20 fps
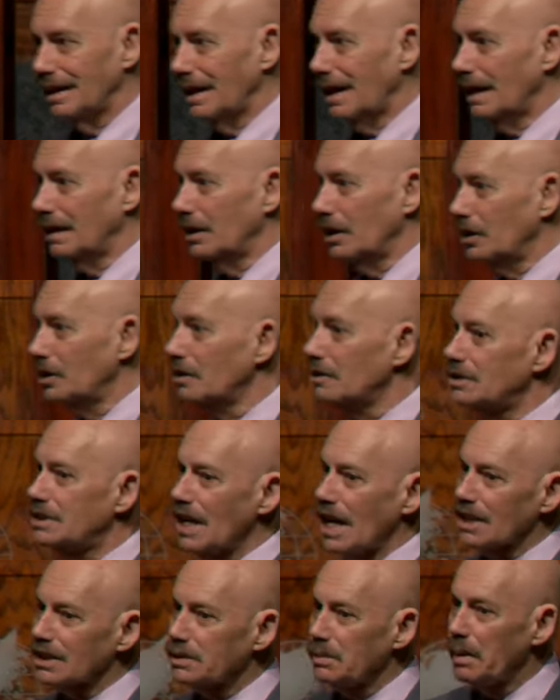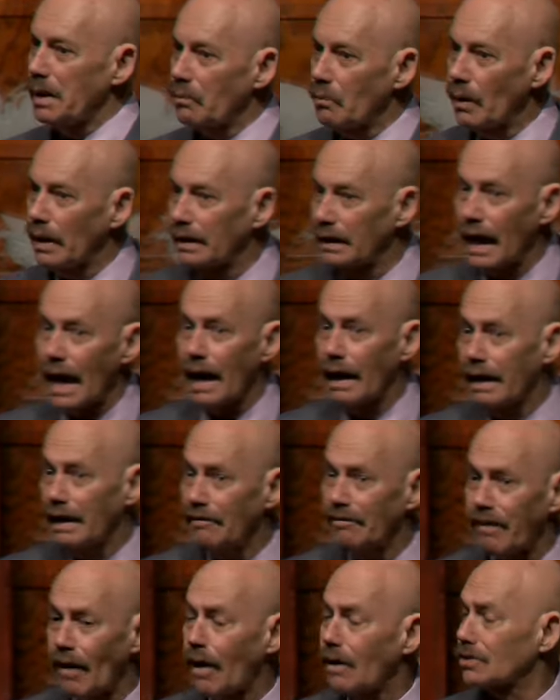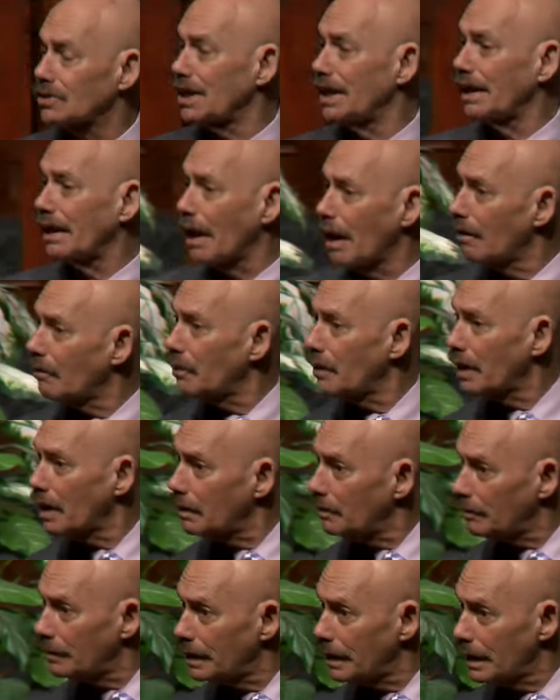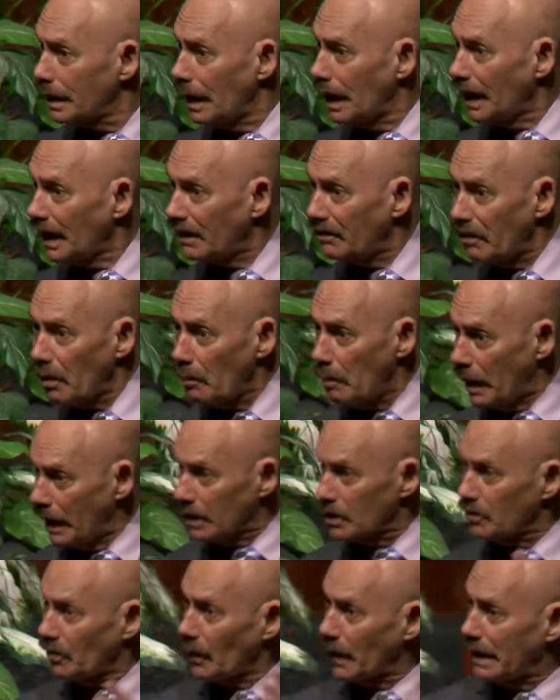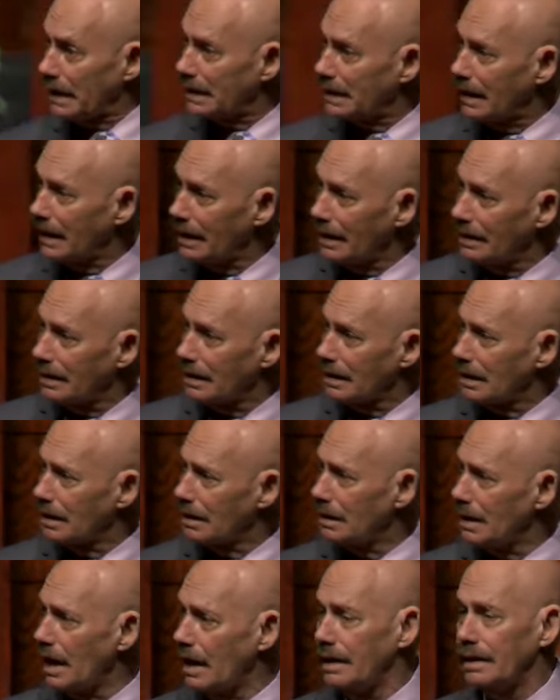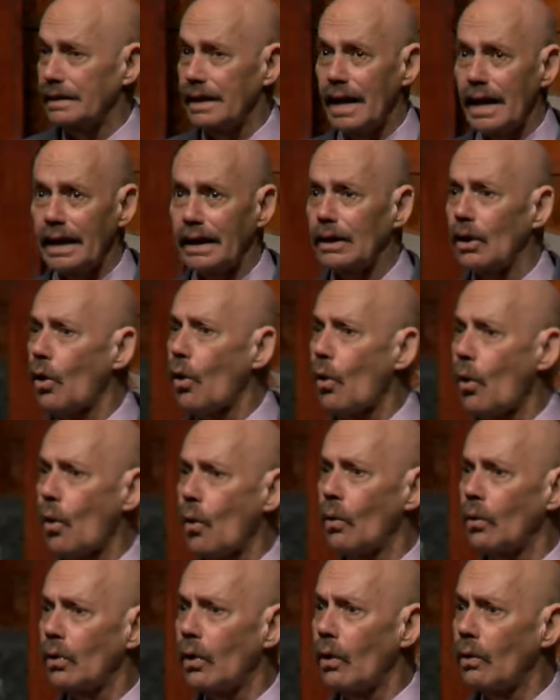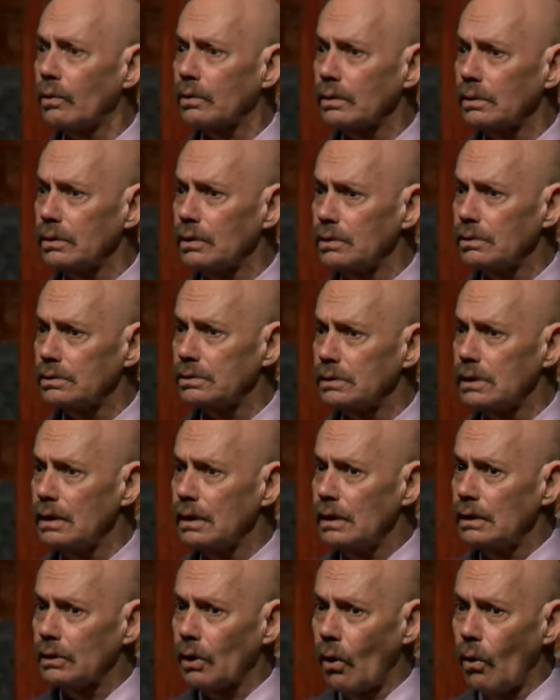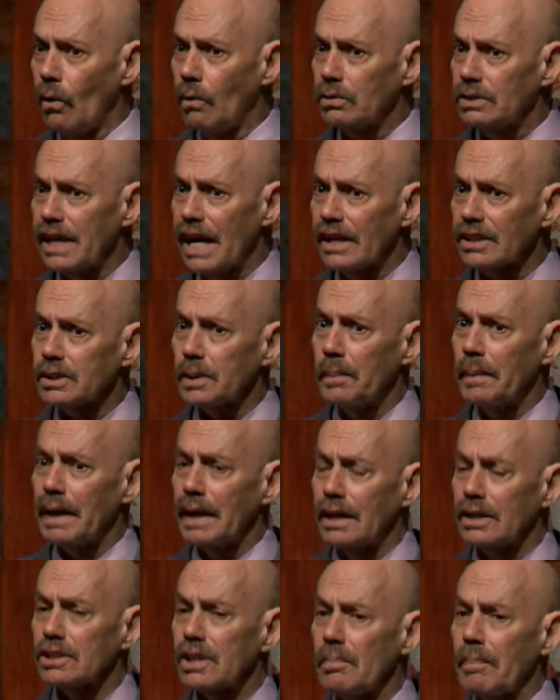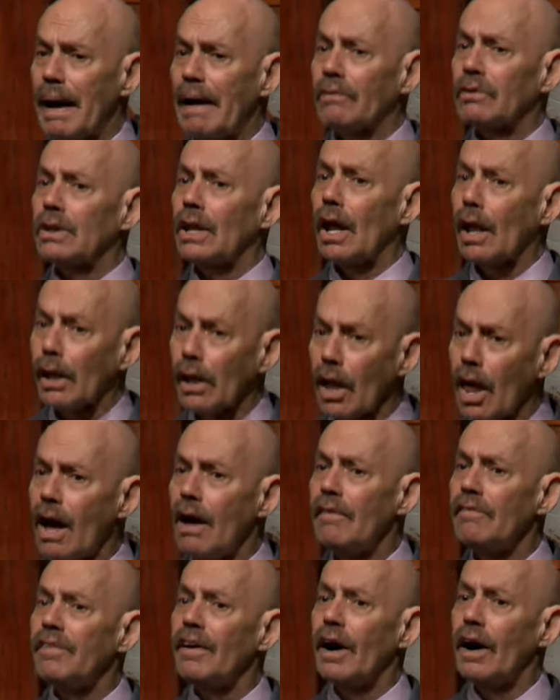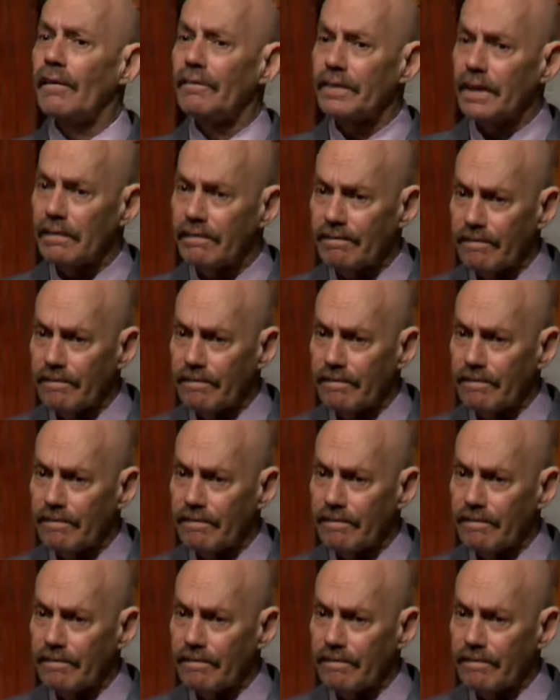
In the New Testament where now he falls in love with them and he repents for what he did? Nay, nay, the whole Old, New, the Old Testament is about the love of the